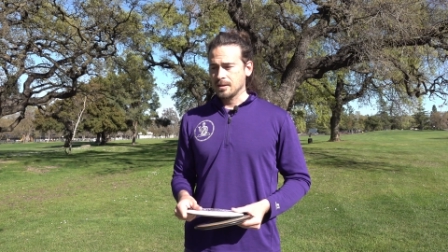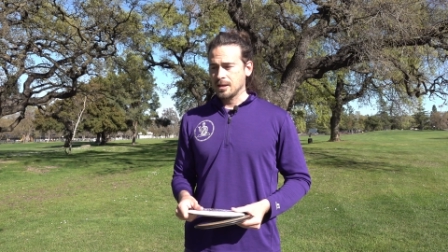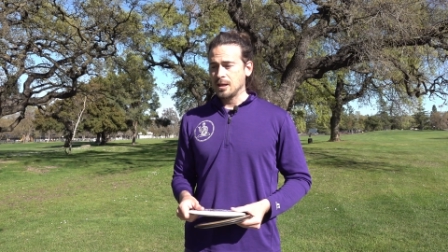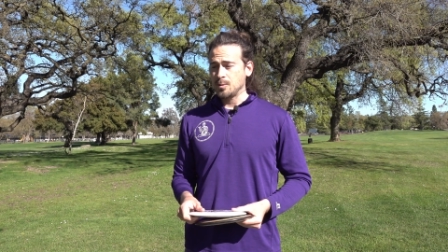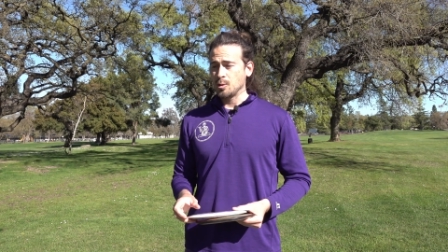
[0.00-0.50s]

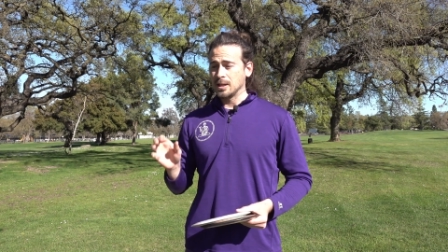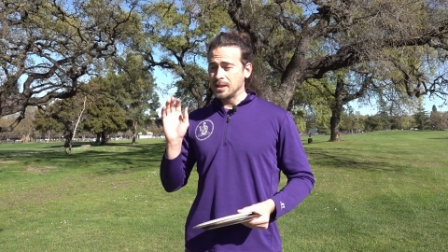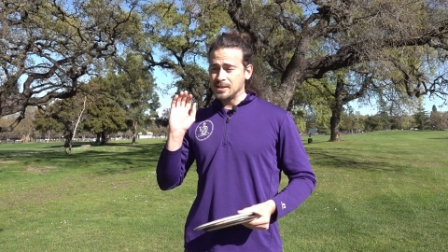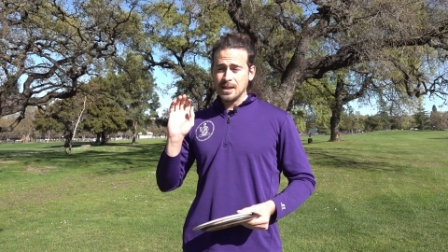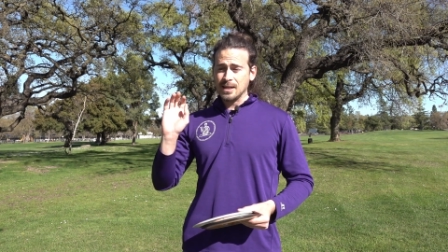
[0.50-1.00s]
keep you at
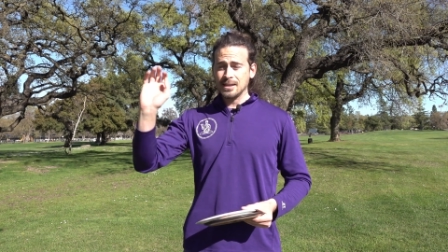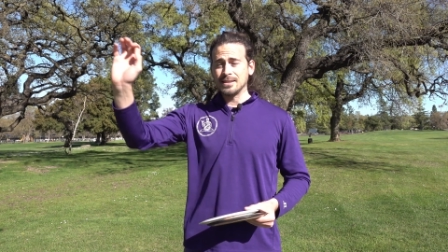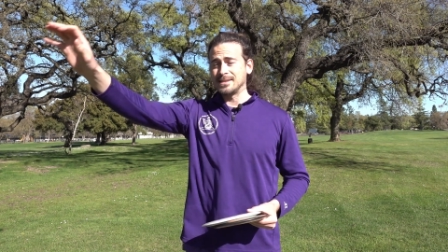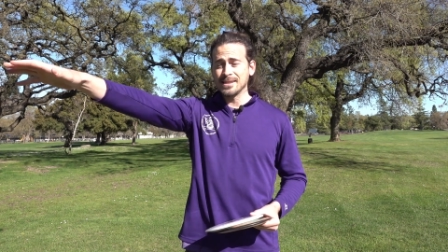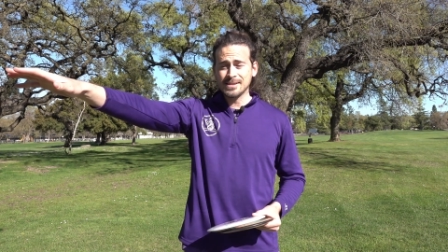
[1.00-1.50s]
least
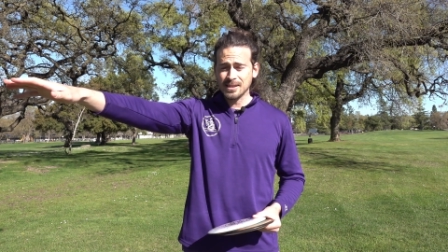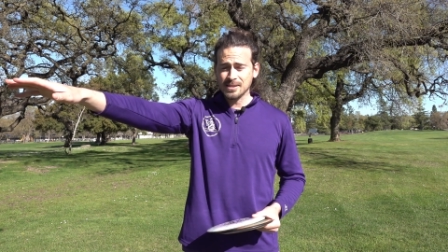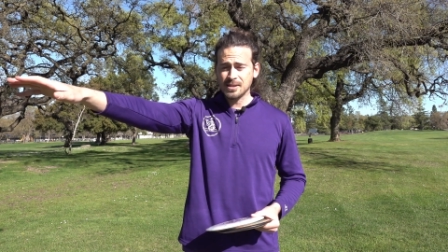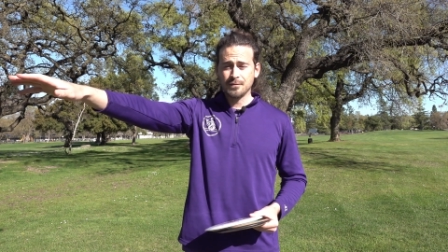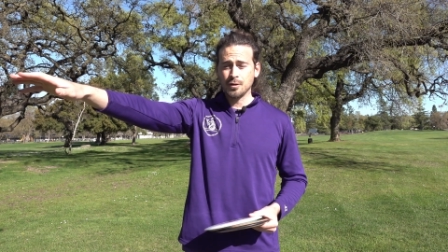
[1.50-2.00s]
getting
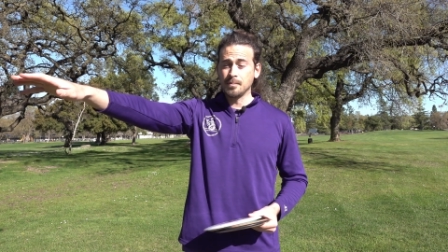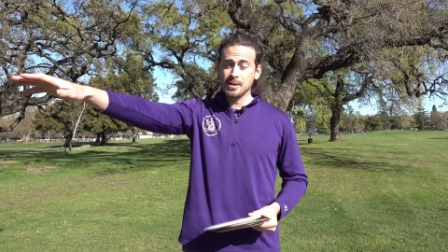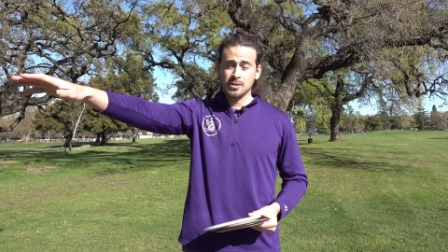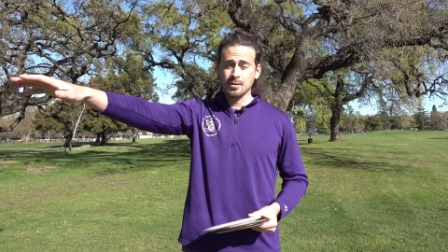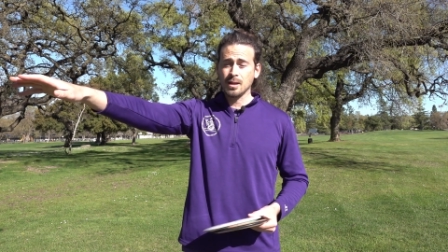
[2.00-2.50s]
distance if you
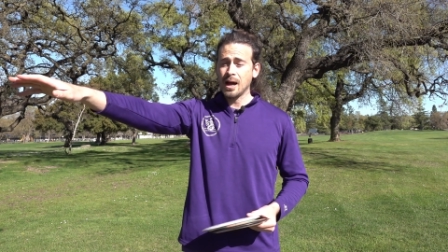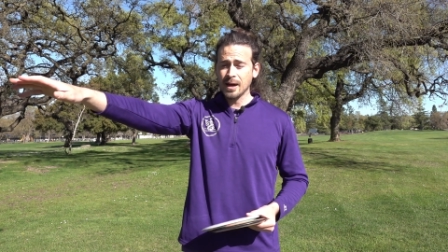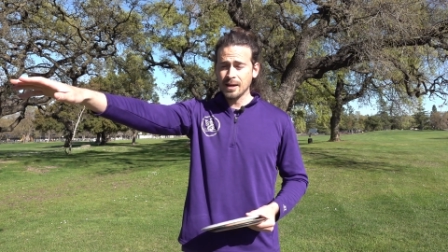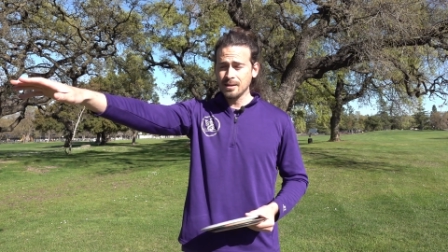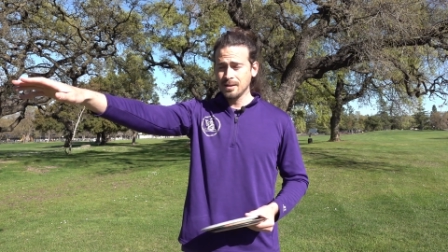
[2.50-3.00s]
miss your
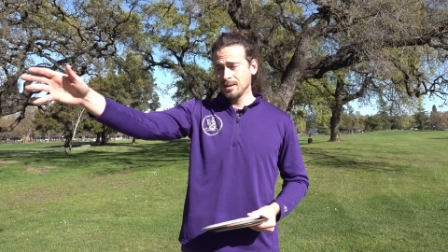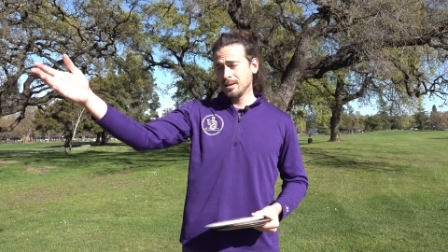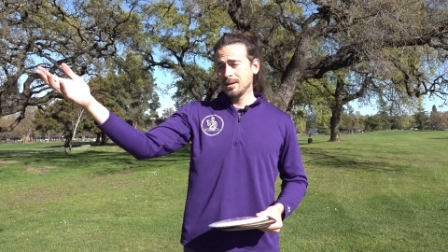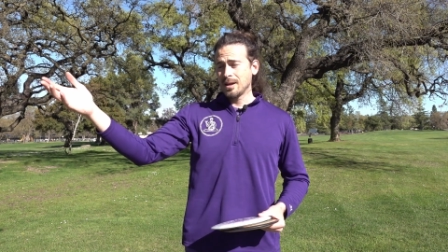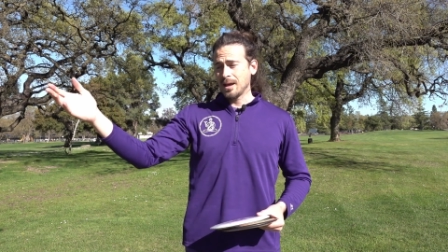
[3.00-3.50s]
line,
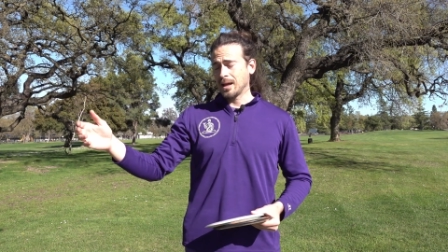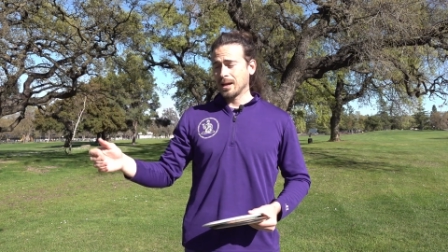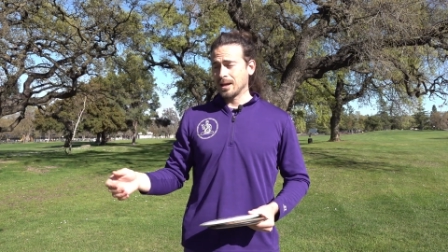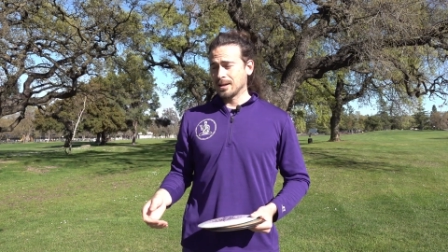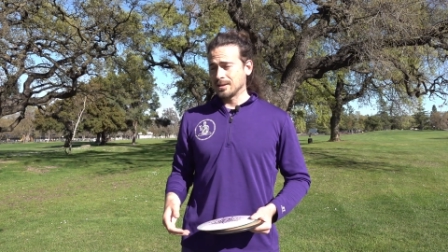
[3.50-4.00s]

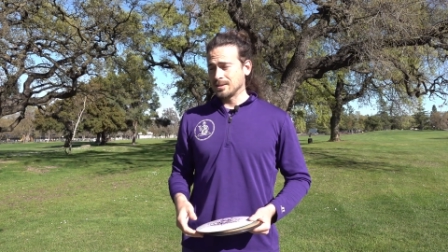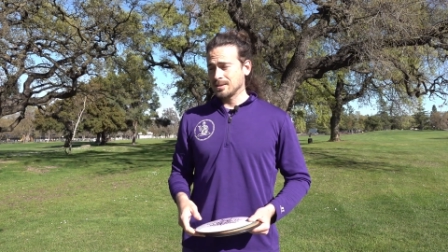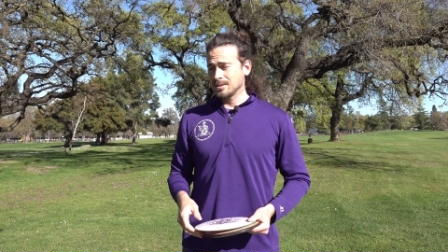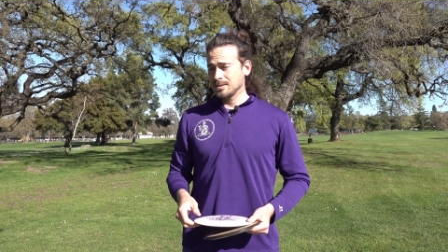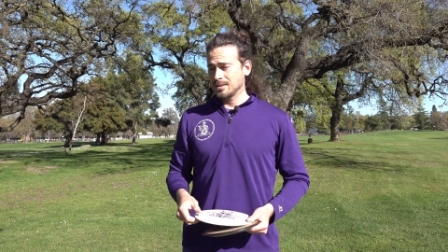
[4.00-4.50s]
and
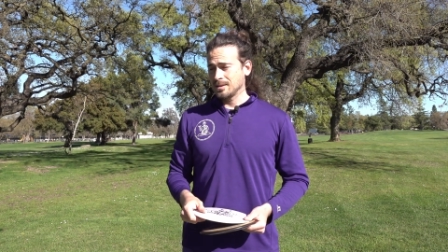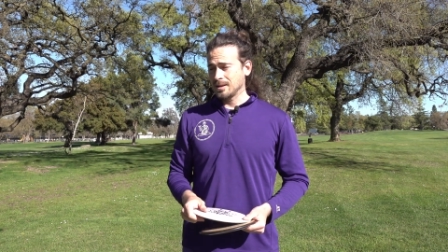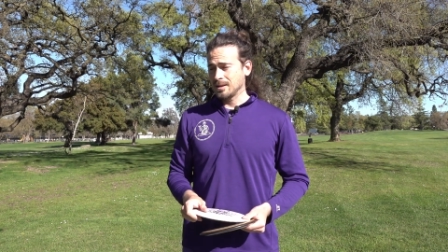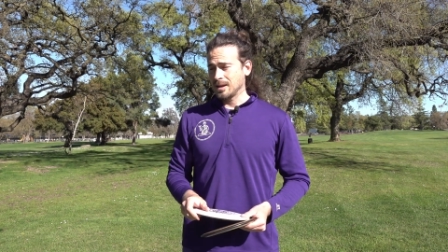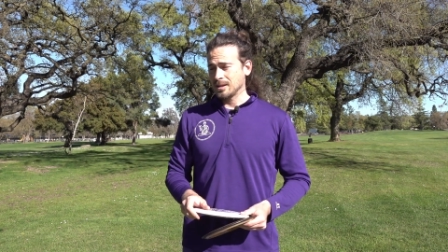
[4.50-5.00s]

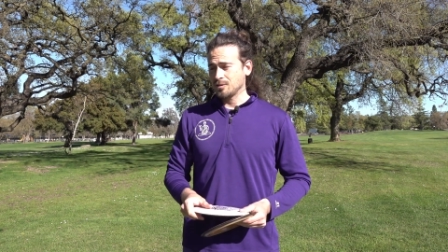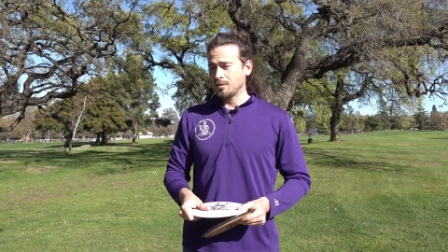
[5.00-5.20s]
as